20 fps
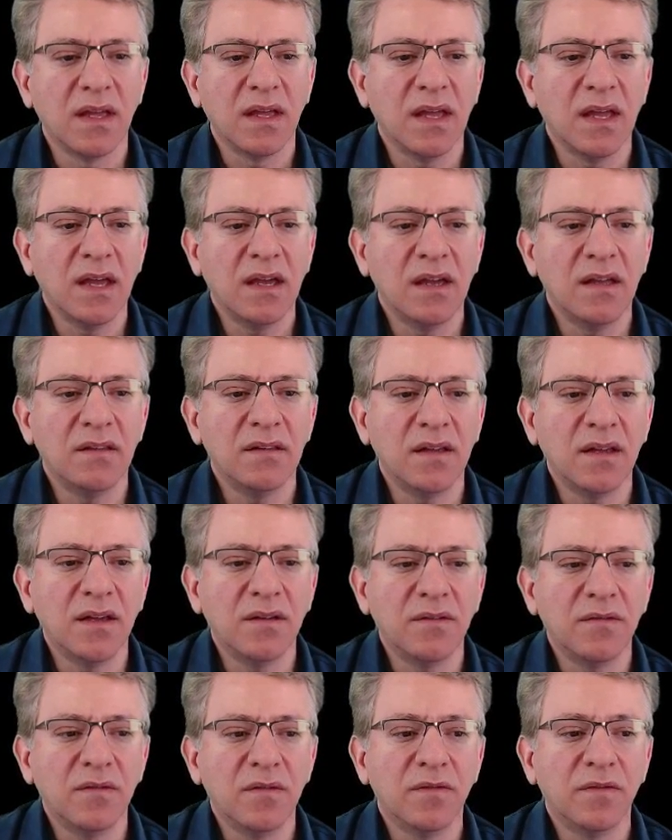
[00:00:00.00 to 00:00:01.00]

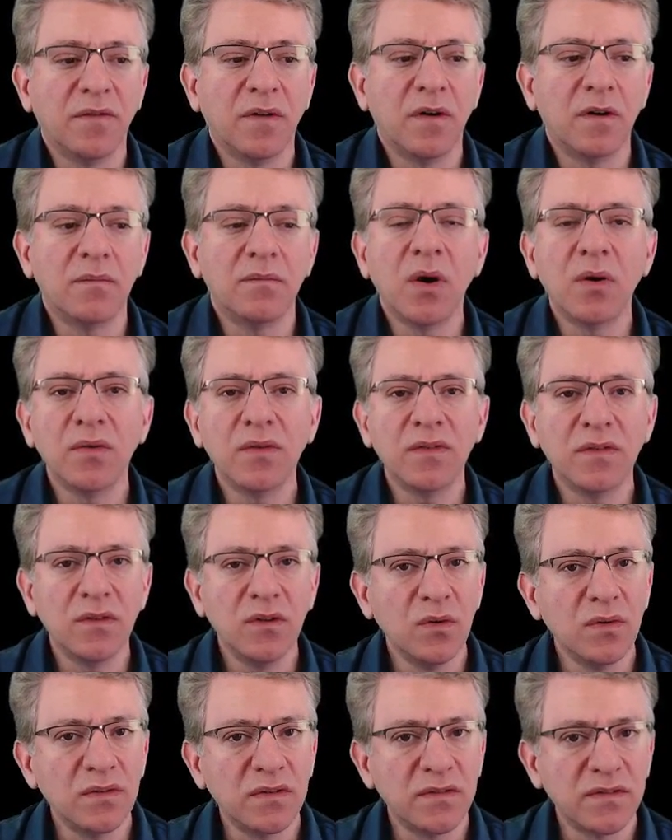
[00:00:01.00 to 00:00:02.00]
And for most
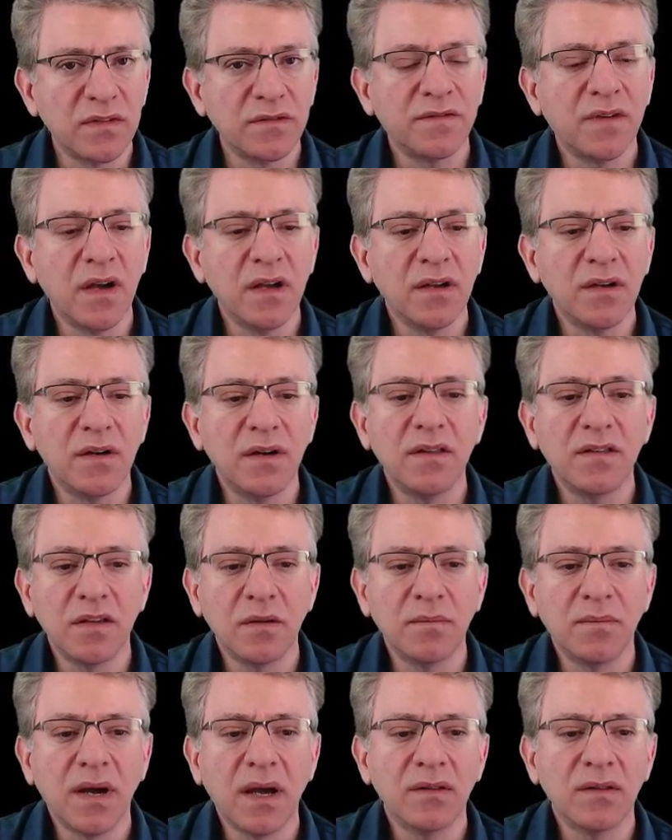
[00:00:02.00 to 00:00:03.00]
users of FHIR, it's
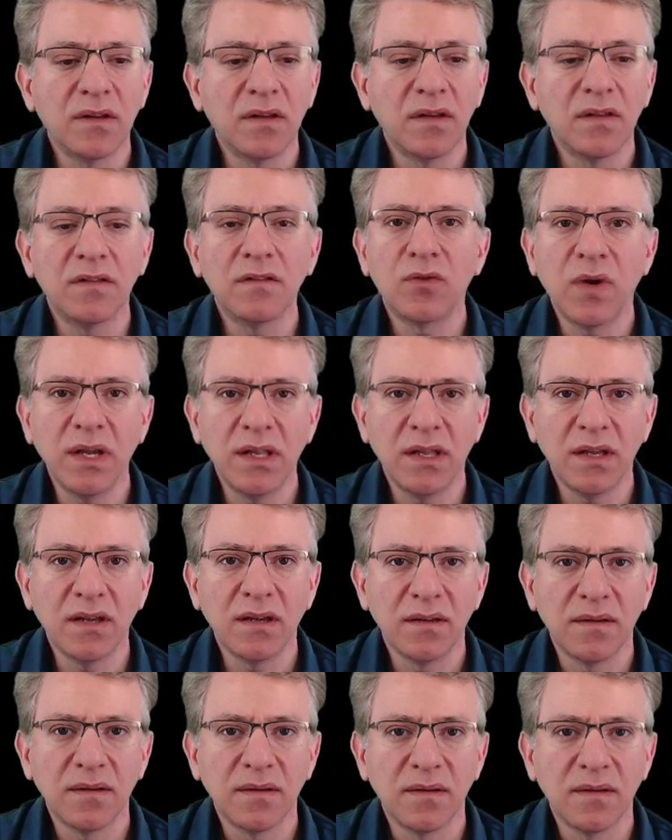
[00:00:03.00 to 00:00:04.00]
about
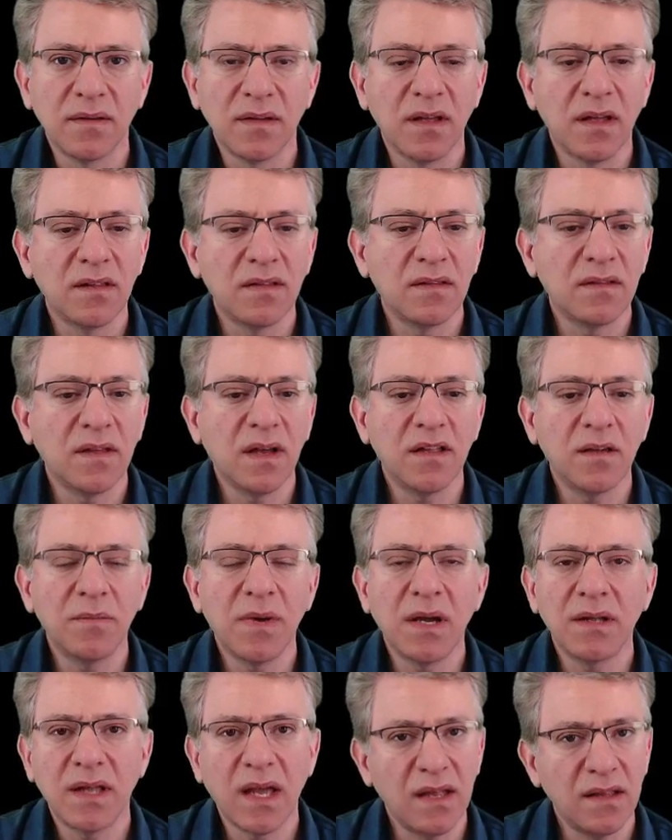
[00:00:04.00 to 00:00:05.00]
constraining. It's not
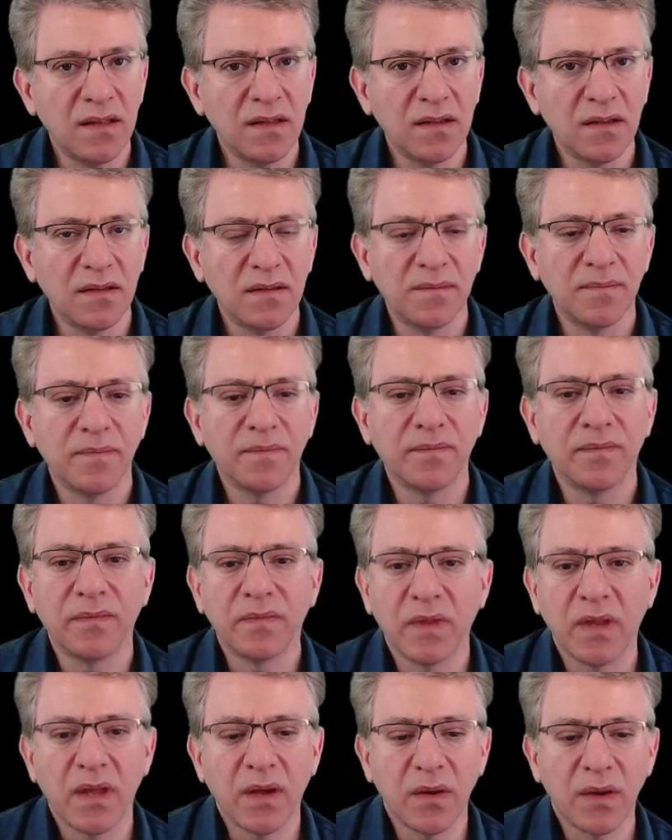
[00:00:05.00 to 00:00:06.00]
about adding.
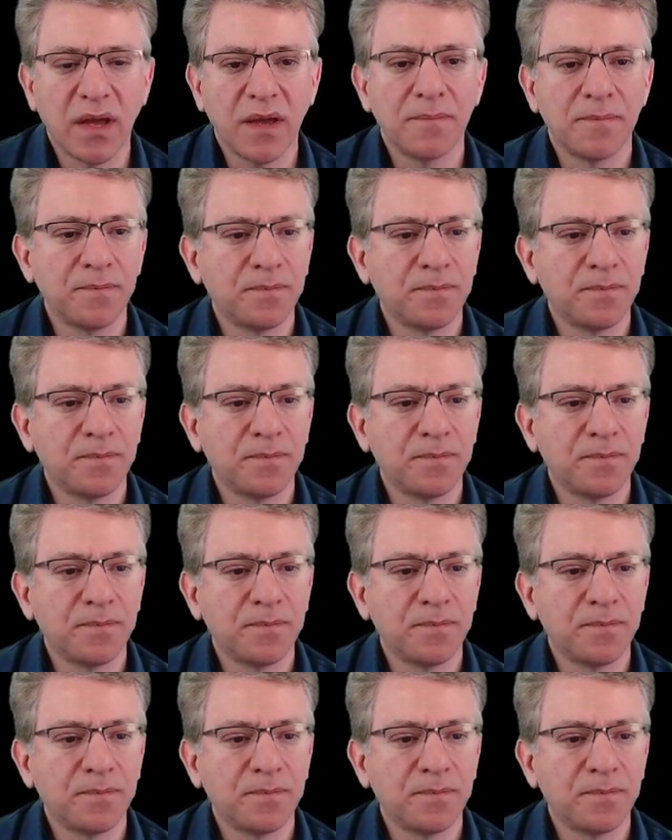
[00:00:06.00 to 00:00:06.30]
Okay.